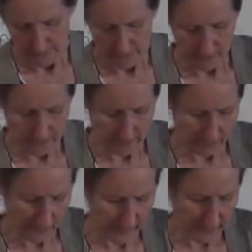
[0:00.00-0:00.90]
So you
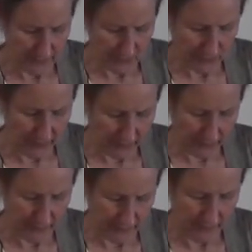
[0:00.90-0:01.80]
can grate it straight
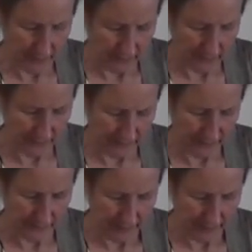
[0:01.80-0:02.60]
onto the cloth.